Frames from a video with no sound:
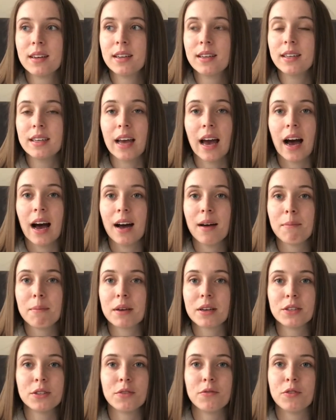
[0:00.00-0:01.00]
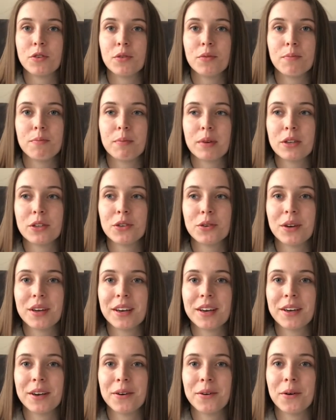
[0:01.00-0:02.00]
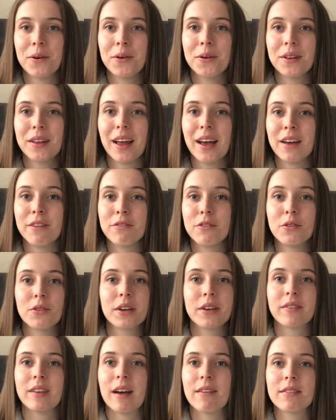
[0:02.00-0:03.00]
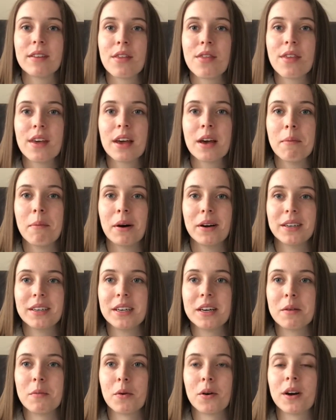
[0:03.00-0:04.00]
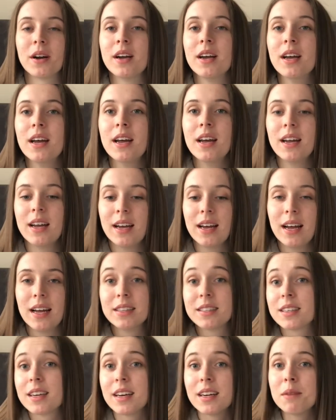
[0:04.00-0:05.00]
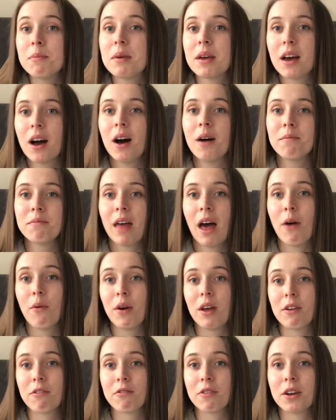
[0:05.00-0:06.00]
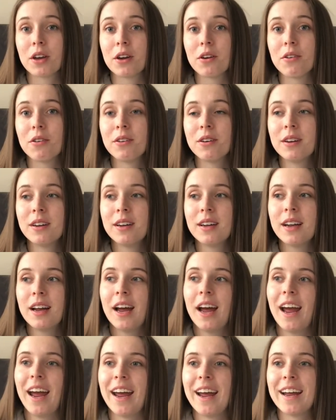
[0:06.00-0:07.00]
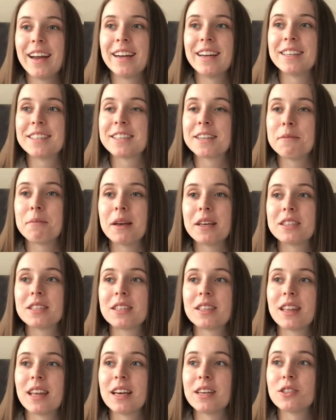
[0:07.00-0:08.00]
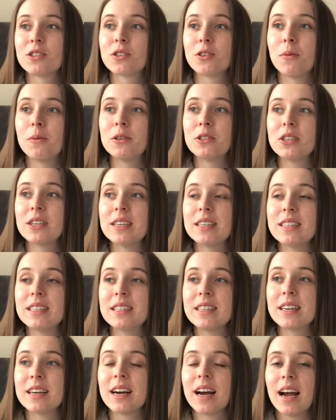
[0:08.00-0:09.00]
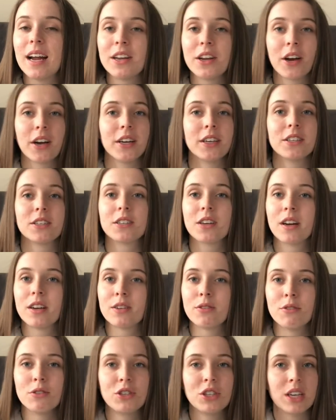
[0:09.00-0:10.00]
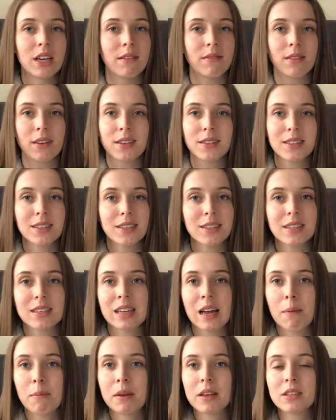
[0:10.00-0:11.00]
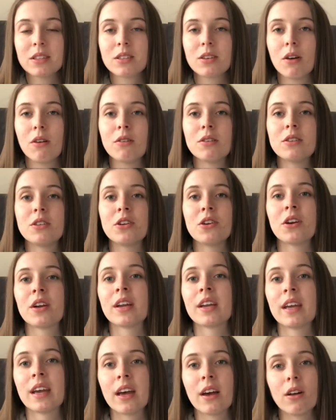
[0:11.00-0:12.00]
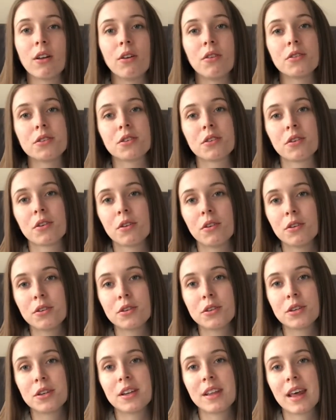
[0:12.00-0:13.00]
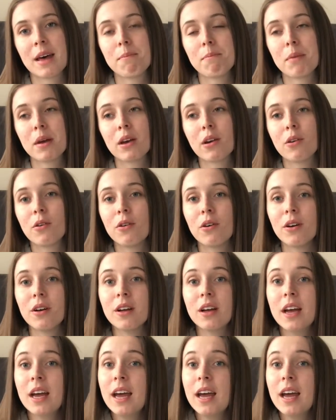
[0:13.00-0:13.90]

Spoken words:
Yeah, because you've been doing it your whole life. You don't even have to think about it anymore. It's going to become that way for you. And it's going to make things so much easier, and you're going to start to achieve those little stepping stones, and you're going to get closer and closer to that big goal,